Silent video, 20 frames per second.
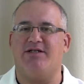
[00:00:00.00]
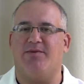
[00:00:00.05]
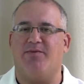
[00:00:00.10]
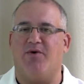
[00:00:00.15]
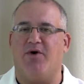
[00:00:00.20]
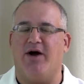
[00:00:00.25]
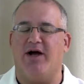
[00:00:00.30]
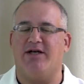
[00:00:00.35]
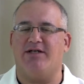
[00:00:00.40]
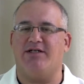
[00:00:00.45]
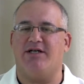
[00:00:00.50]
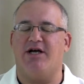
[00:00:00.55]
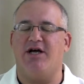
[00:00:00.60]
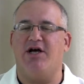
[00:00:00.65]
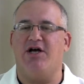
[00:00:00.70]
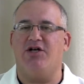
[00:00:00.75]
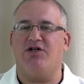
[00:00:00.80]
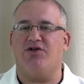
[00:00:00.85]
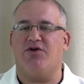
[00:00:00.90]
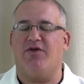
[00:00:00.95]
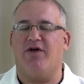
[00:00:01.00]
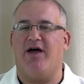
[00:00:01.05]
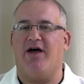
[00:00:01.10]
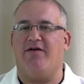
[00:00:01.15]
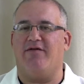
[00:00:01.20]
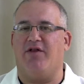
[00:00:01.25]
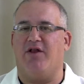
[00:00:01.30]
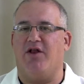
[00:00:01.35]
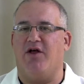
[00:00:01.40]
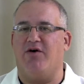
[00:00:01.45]
suppressed, so they
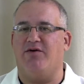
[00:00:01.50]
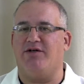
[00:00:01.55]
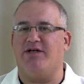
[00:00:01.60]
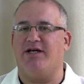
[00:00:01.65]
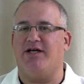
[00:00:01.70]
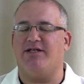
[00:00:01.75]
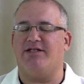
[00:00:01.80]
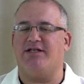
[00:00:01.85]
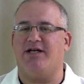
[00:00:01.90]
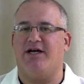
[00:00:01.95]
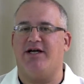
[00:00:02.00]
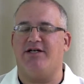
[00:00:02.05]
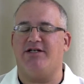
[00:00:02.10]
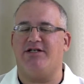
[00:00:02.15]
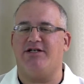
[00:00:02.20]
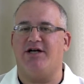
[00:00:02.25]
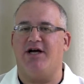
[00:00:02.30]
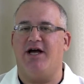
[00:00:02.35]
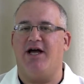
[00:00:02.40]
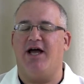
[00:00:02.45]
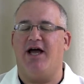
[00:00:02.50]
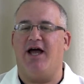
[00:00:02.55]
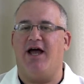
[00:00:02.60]
have low TSH,